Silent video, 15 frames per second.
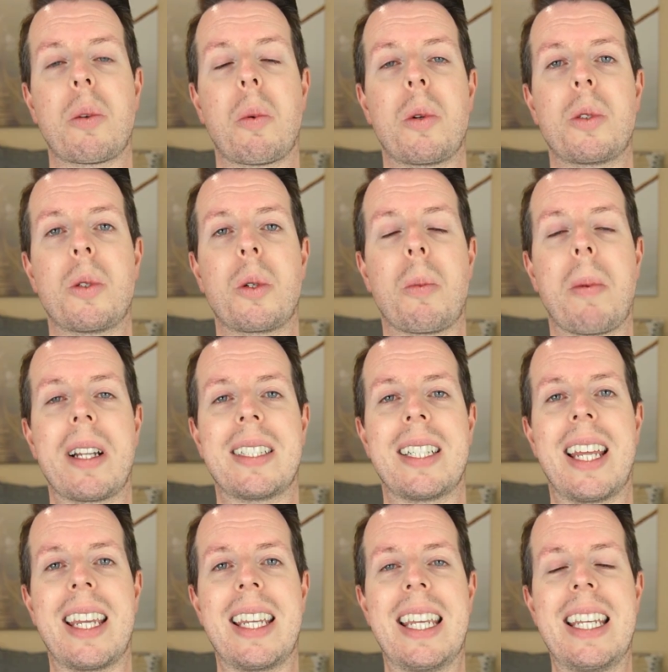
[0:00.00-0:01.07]
I wanna talk about
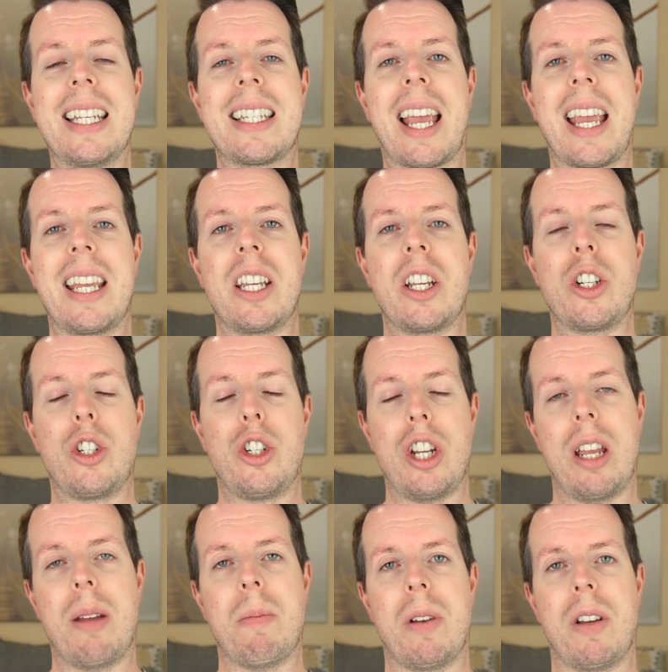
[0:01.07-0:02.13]
today is a
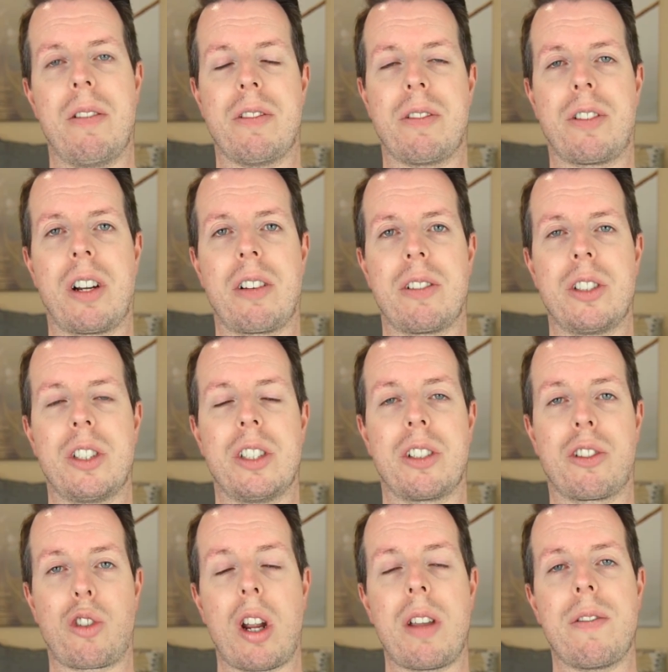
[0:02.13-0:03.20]
gem of a fragrance. It's a
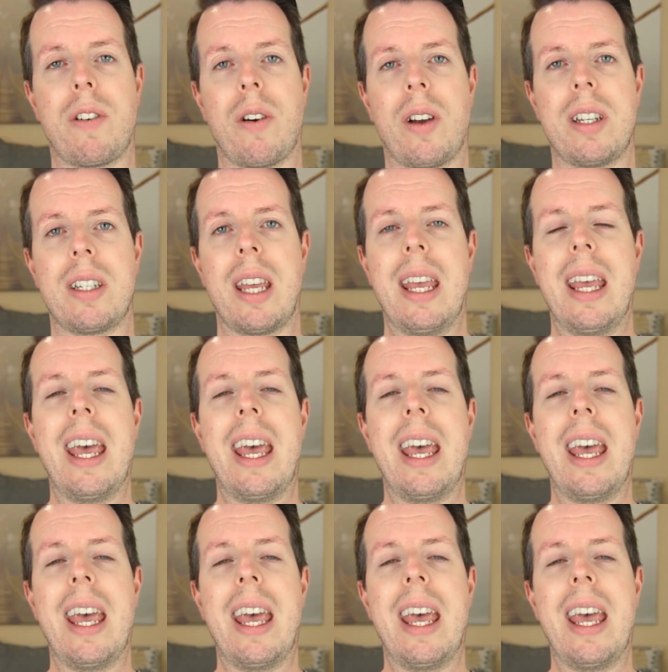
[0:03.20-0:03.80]
great find.